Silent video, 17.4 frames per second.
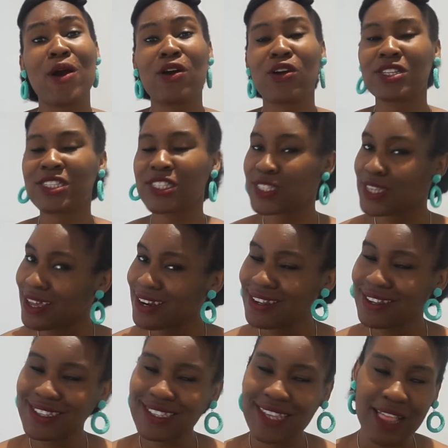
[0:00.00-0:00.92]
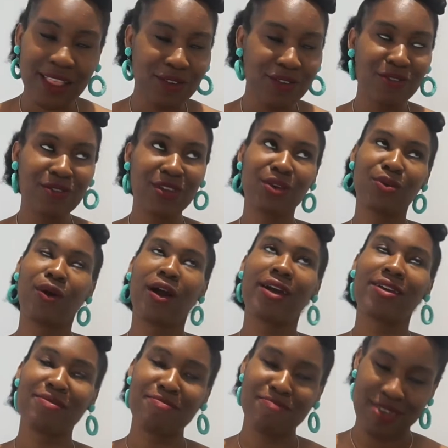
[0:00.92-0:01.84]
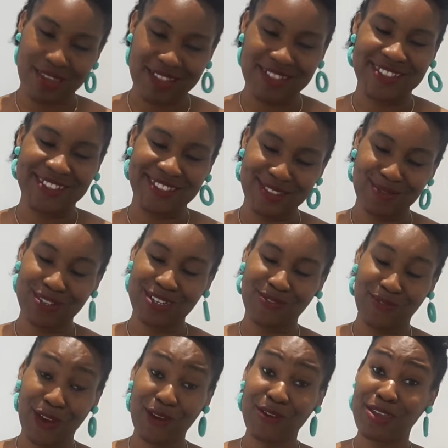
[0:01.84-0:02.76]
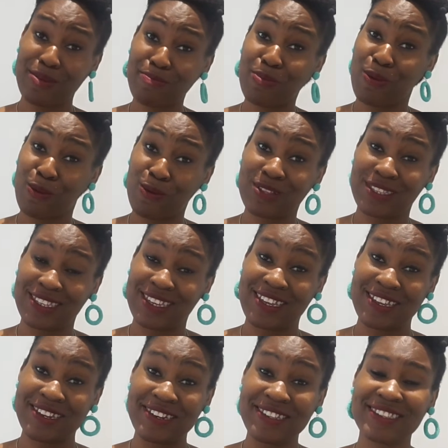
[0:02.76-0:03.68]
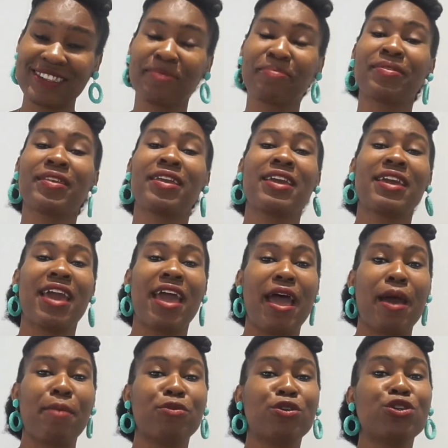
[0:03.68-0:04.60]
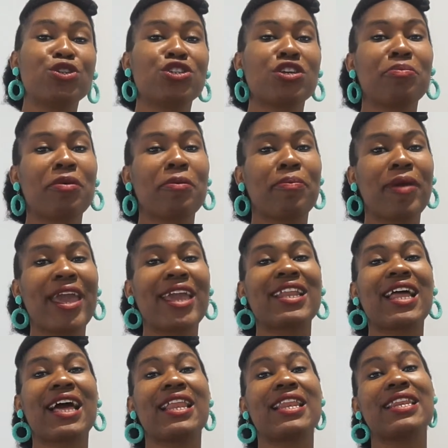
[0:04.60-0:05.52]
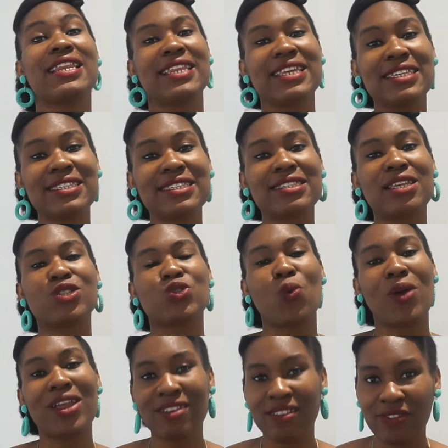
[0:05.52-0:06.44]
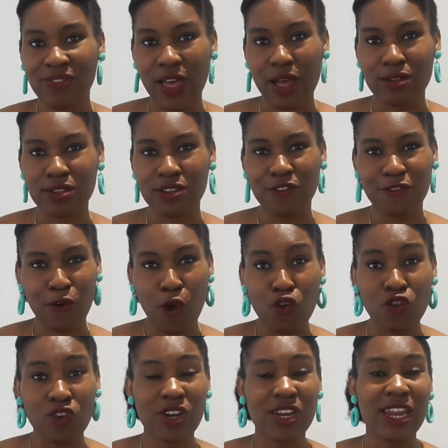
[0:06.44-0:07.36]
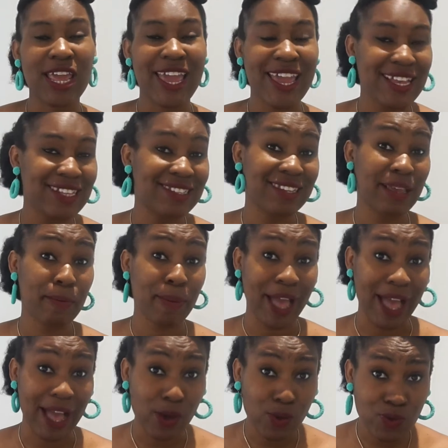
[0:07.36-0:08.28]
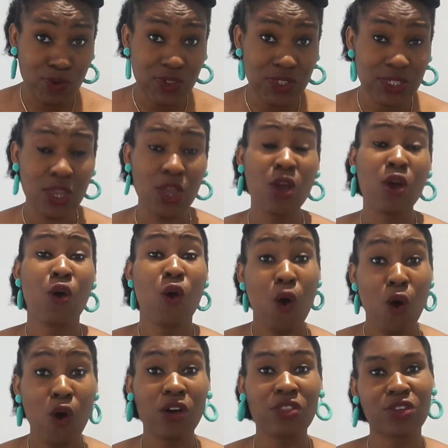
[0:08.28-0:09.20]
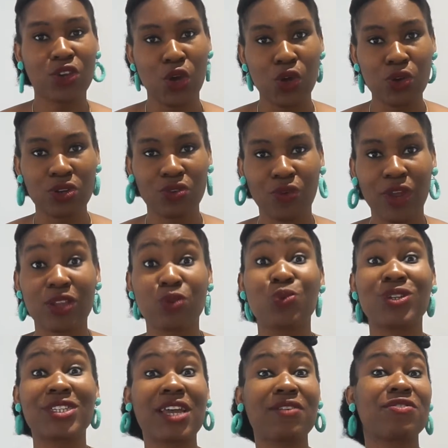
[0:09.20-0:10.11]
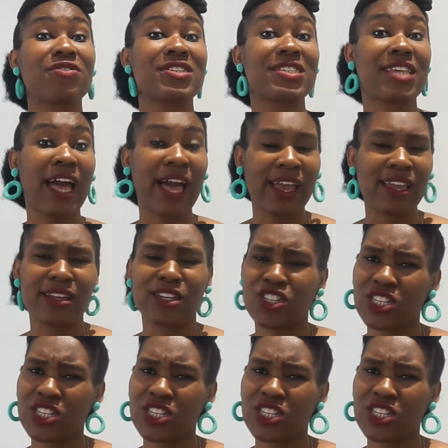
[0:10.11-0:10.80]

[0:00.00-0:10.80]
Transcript: Concerning the salary requirements, which is very important, you should be paid at least £20,480 or the going rate, whichever is higher.